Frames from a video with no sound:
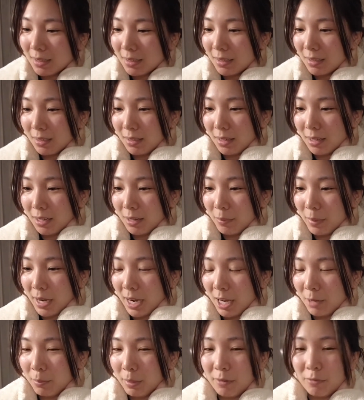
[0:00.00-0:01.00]
I
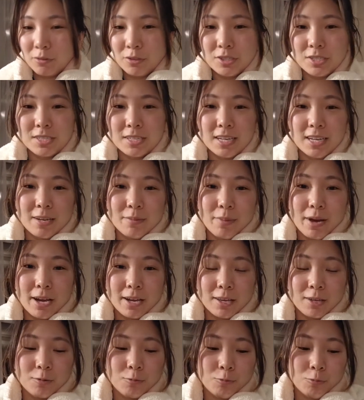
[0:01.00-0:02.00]
had my first day back
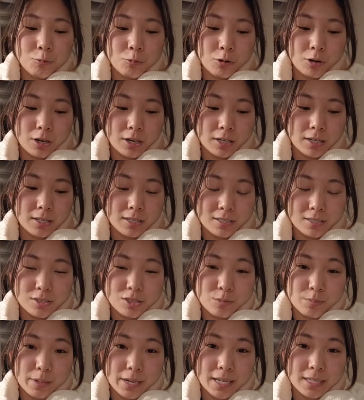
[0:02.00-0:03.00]
at work in
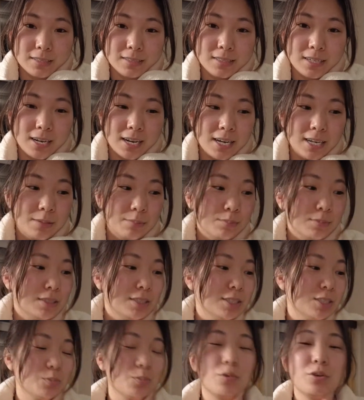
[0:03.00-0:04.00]
Japan time
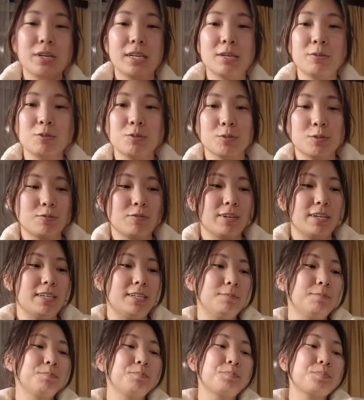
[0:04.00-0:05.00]
this morning, which was
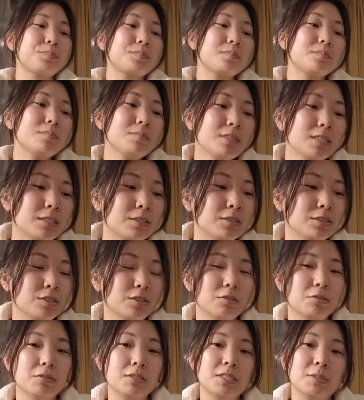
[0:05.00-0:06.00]
fine.
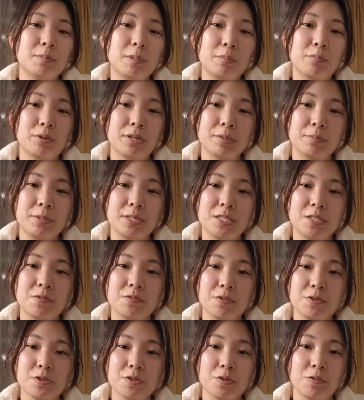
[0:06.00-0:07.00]
So it's been pretty
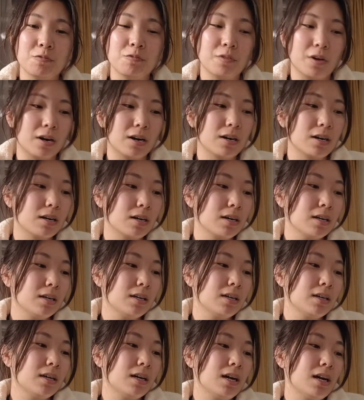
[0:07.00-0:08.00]
peaceful so far.
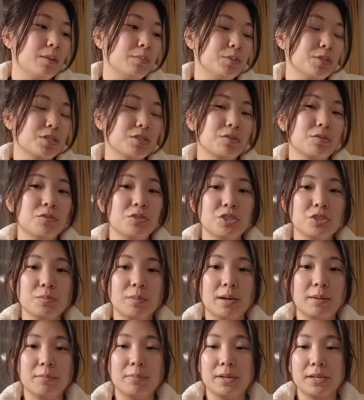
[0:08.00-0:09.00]
I'm just gonna do
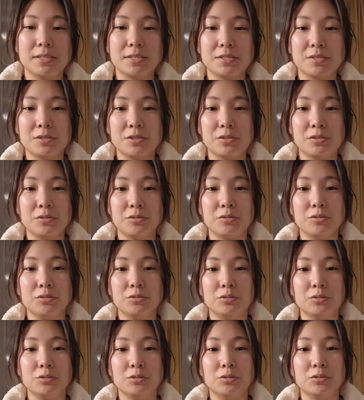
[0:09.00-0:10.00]
my best
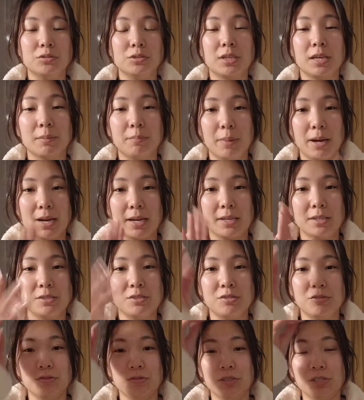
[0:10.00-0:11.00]
to get back
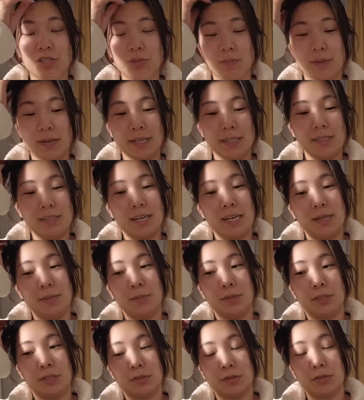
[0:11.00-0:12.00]
into the Japan time
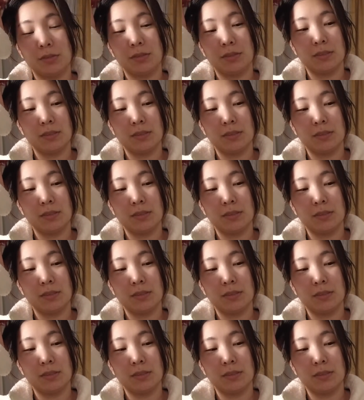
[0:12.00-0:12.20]
zone.